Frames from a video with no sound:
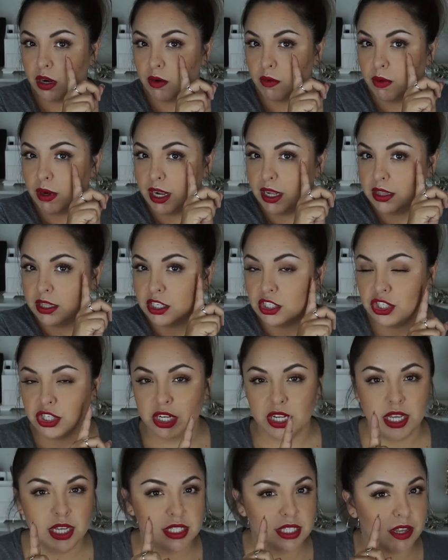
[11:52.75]
around the
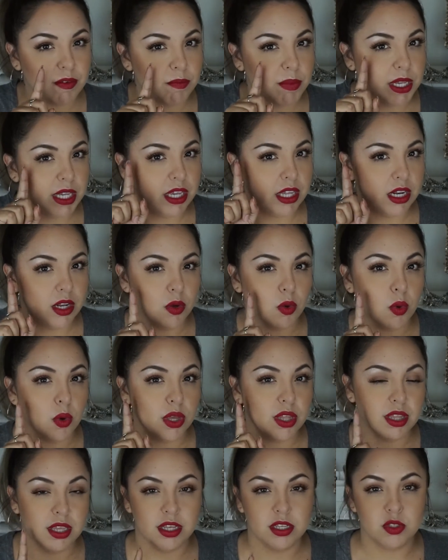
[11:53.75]
cheeks I've been getting
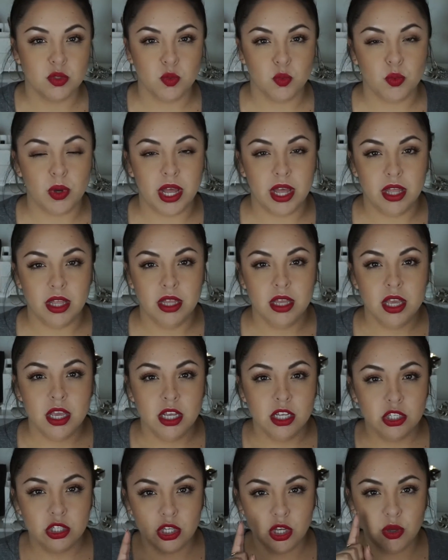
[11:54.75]
oily as well.
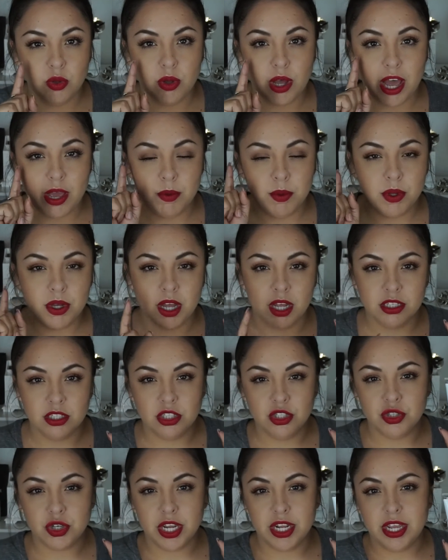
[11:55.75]
So I will
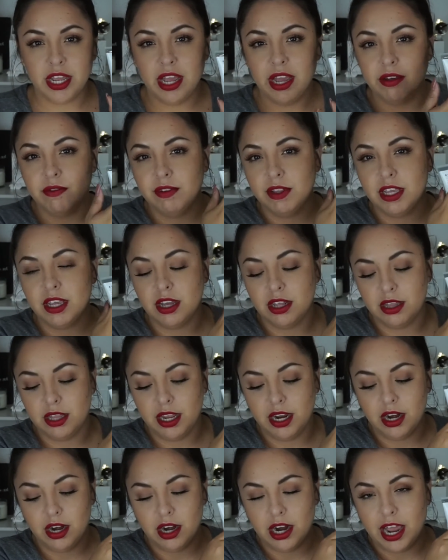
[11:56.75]
concentrate it heavily on
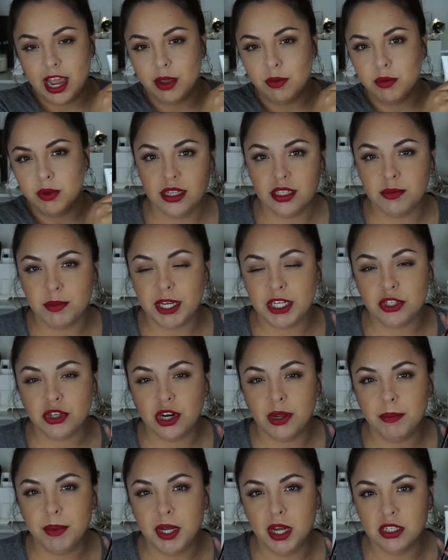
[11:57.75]
there. To make sure
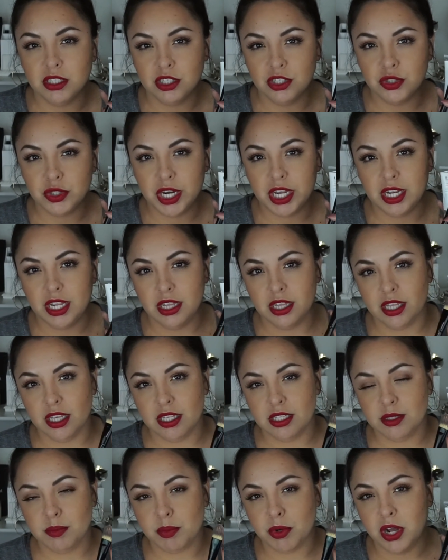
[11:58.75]
I'm concentrating
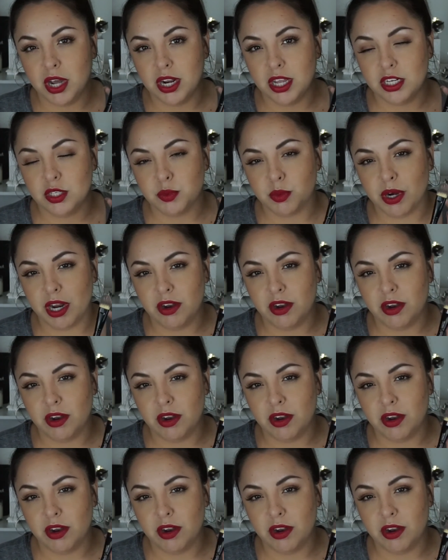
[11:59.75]
this product